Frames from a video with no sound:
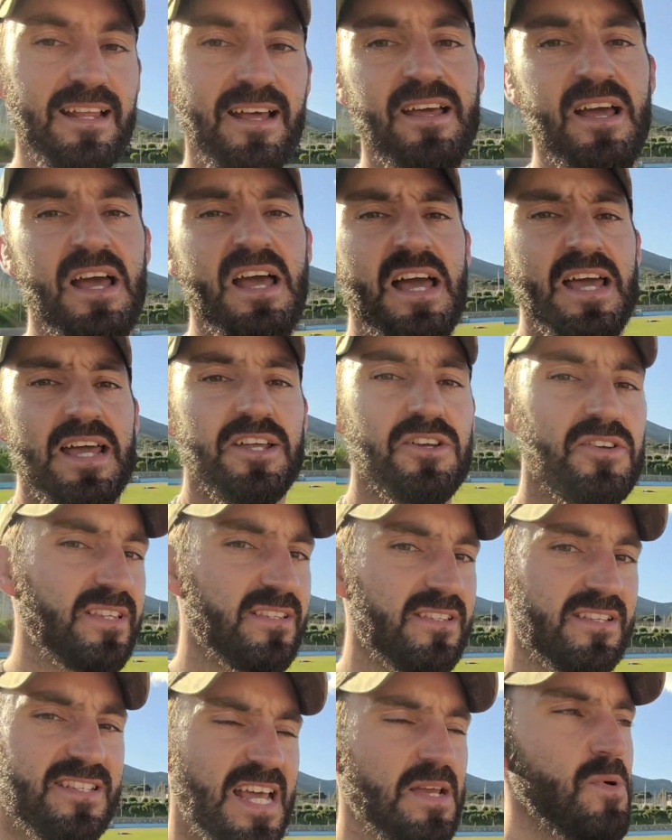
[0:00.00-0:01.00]
and you get
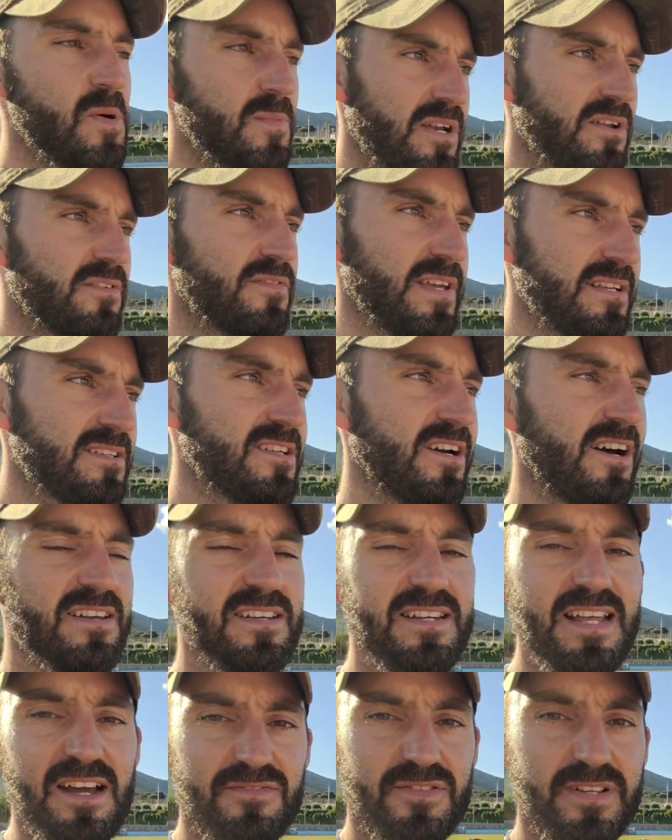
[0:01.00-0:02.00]
the same amount of things done
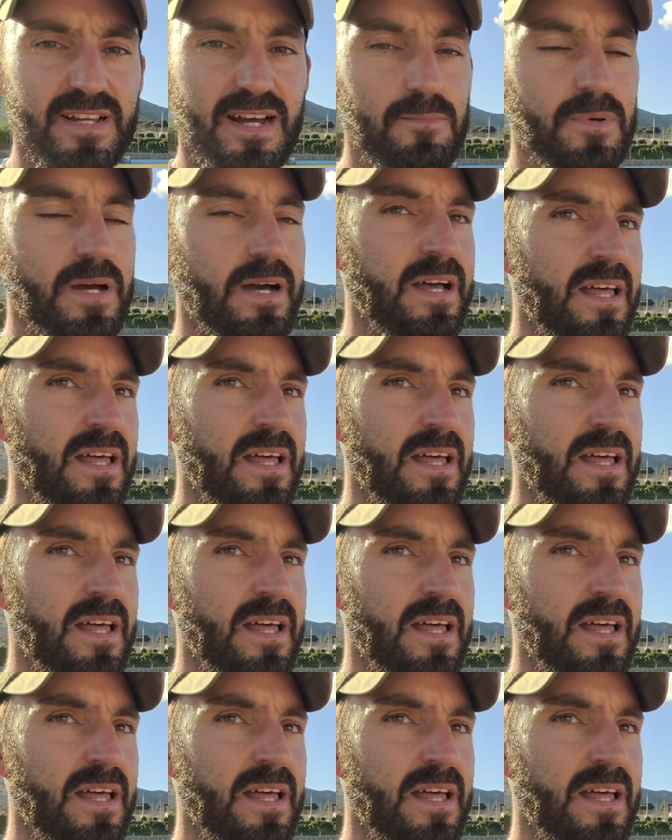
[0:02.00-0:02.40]
in half the time.